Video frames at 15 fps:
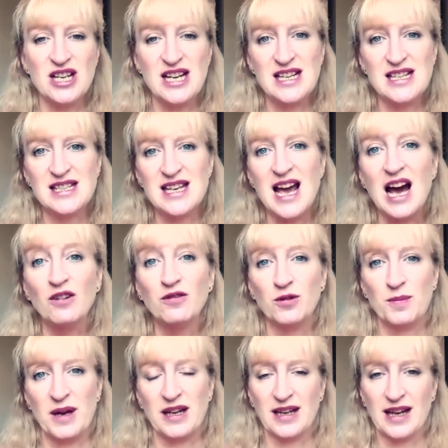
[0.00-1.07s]
is the
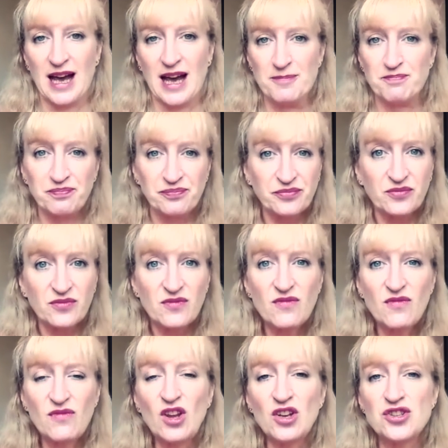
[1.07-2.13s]
alphabet game.
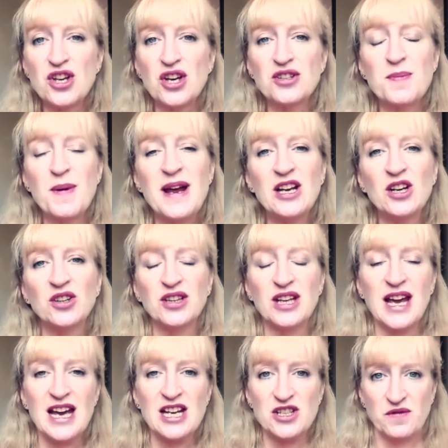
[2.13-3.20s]
So depending on the
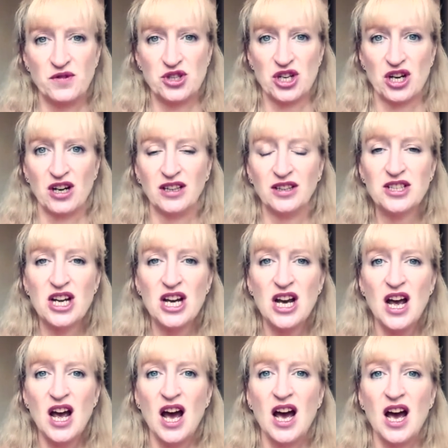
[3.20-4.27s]
age of your child,
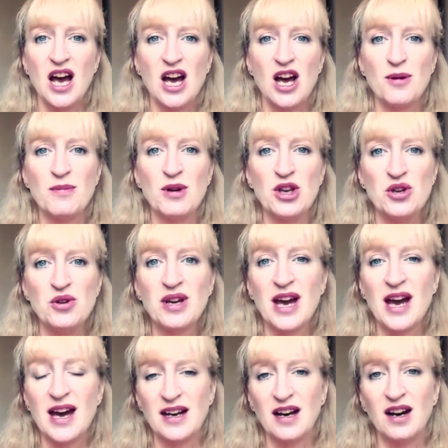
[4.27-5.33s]
you
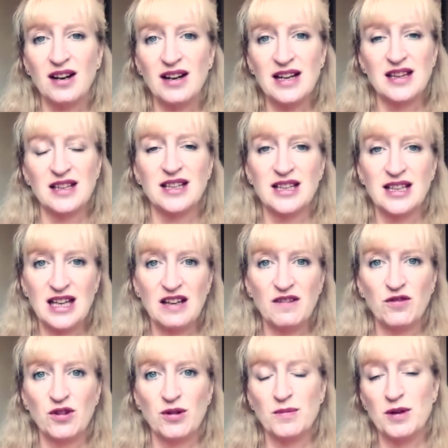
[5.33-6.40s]
can either give
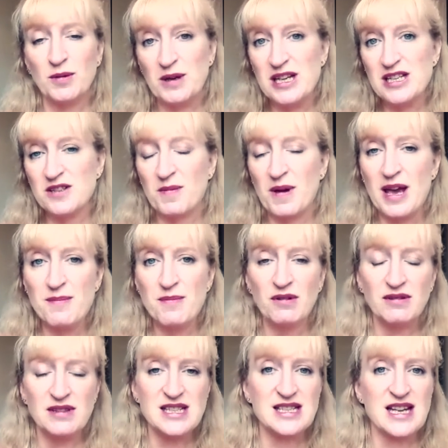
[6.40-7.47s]
them a piece of paper
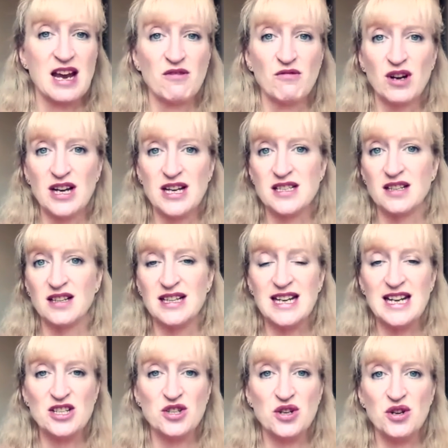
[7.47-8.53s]
and say, right, I
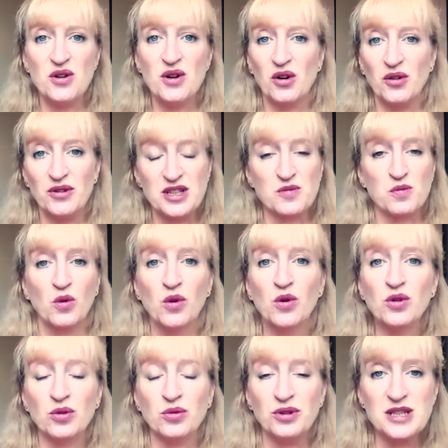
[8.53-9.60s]
need you on this
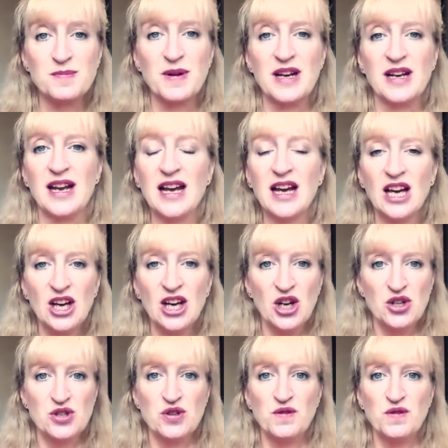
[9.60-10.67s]
walk or this picnic
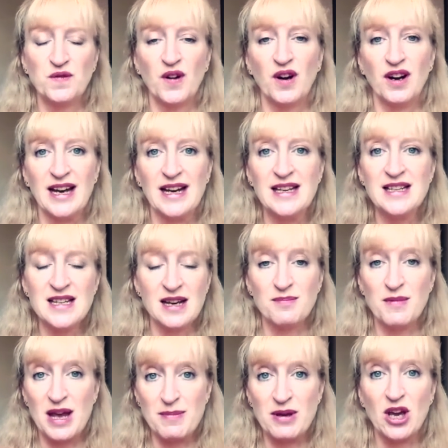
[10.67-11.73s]
to find and
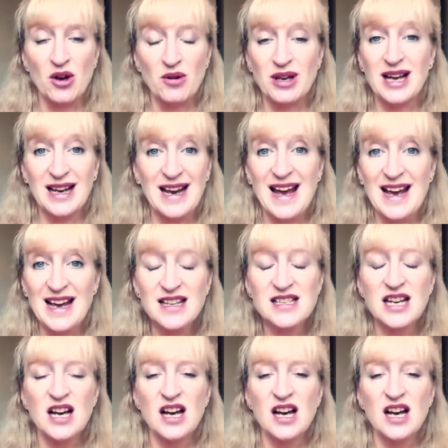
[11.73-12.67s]
maybe go and collect